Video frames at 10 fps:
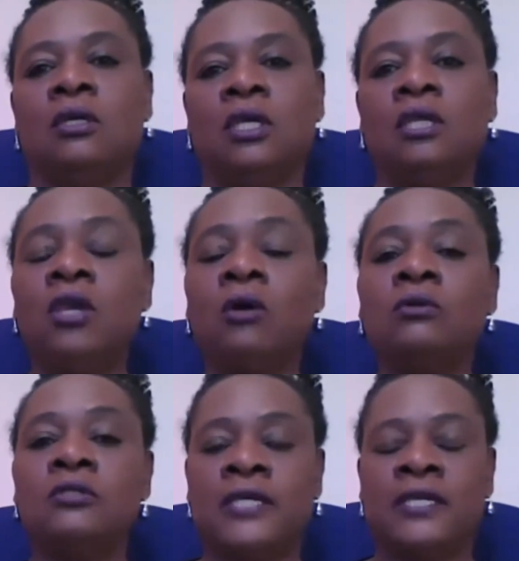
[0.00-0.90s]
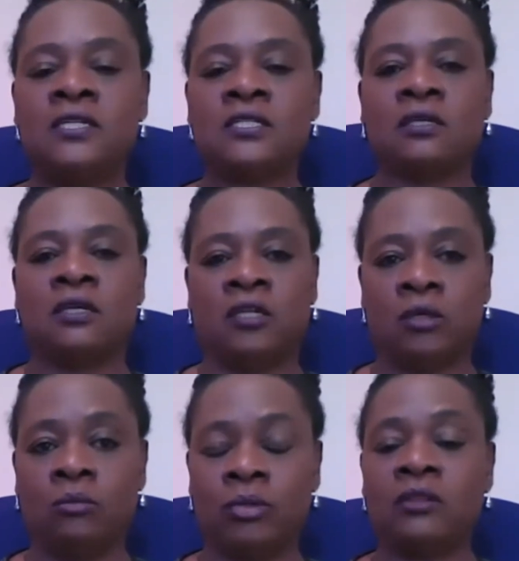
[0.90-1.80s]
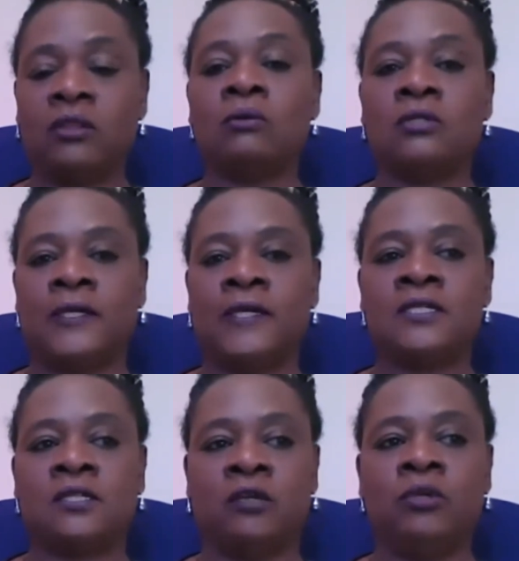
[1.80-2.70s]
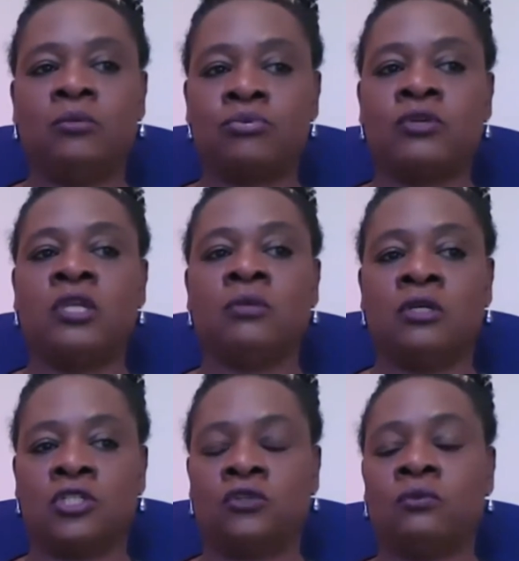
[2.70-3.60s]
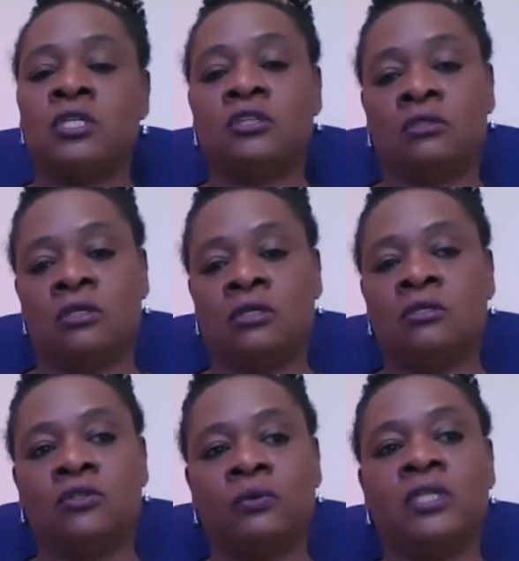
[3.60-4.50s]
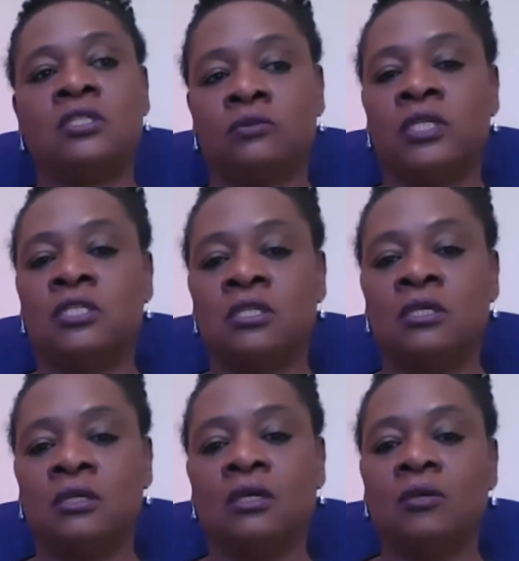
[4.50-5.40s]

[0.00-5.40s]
In the old days, and by the old days, I mean pre-March the 23rd, 2020,